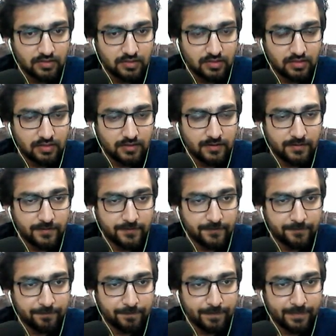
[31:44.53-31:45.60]

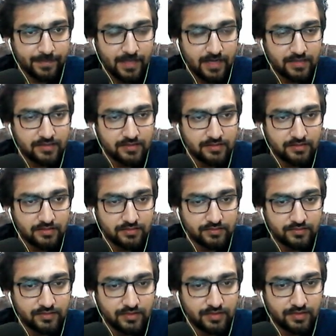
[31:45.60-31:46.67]
that
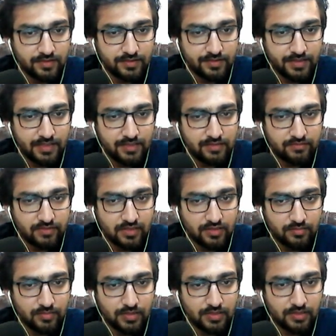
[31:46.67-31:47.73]
10
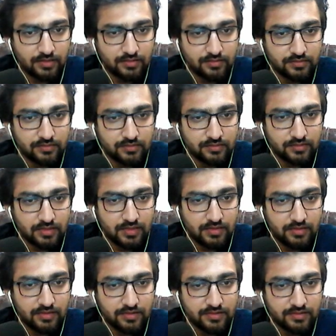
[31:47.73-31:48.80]
divided by
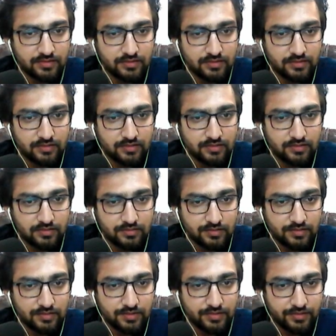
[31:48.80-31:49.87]
100
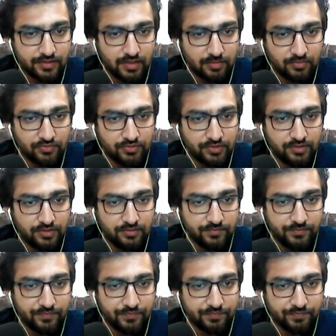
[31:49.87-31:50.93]
times C,
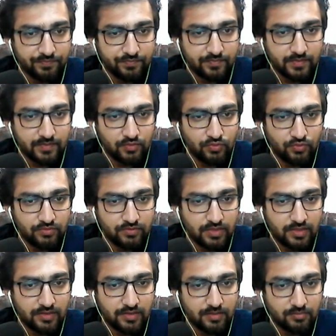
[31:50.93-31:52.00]
you
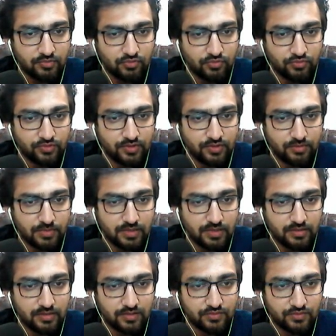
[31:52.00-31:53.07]
divide them, so C
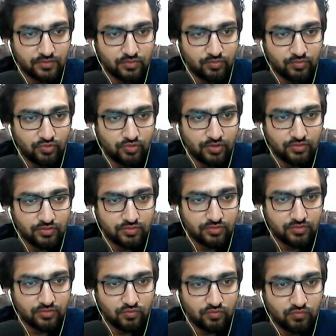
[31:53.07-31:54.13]
minus
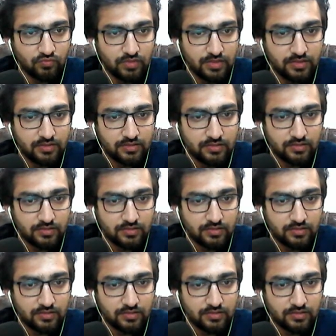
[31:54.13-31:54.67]
0.10